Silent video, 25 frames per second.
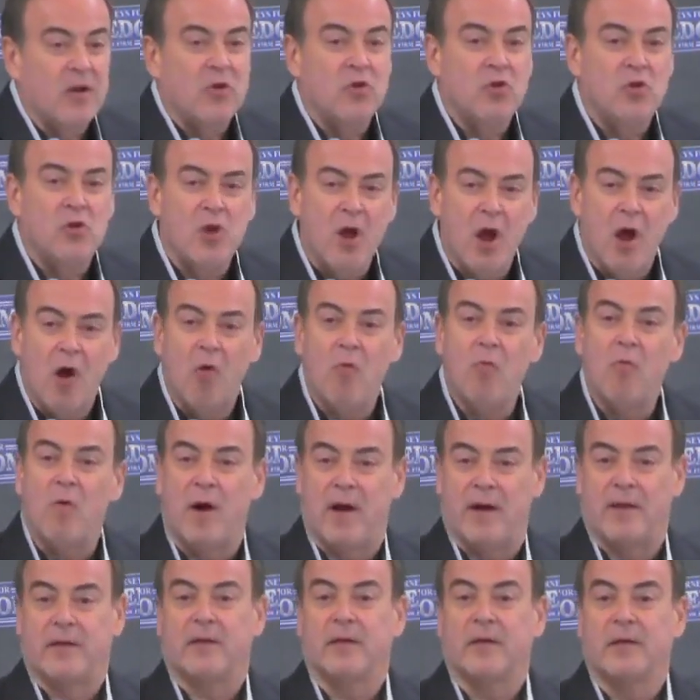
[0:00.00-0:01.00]
no
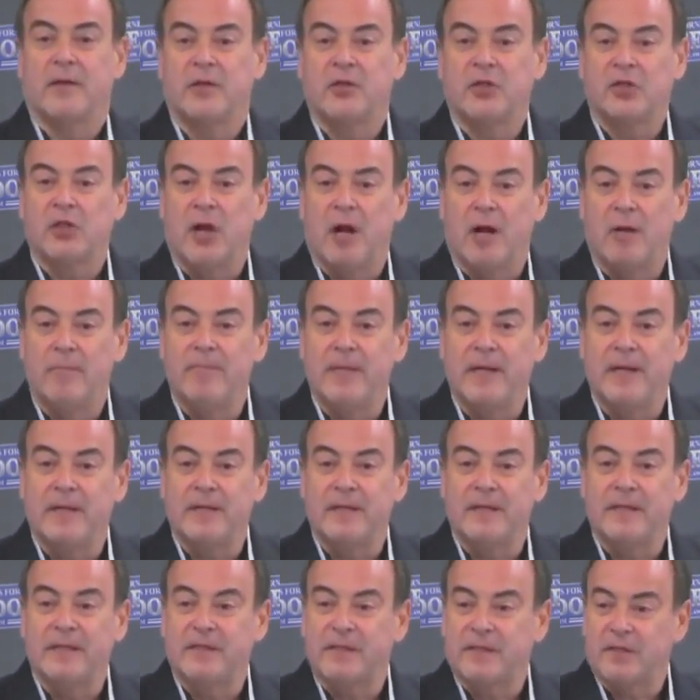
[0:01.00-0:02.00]
one shall be
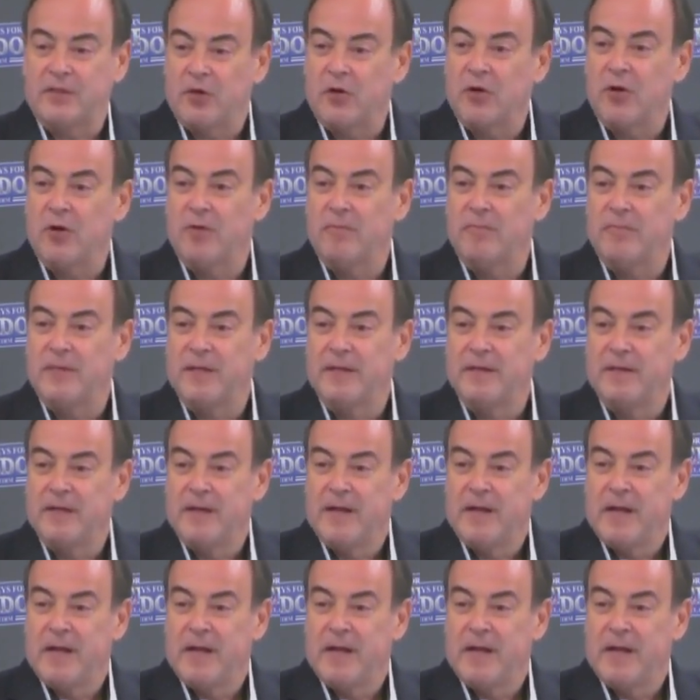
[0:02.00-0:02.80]
disturbed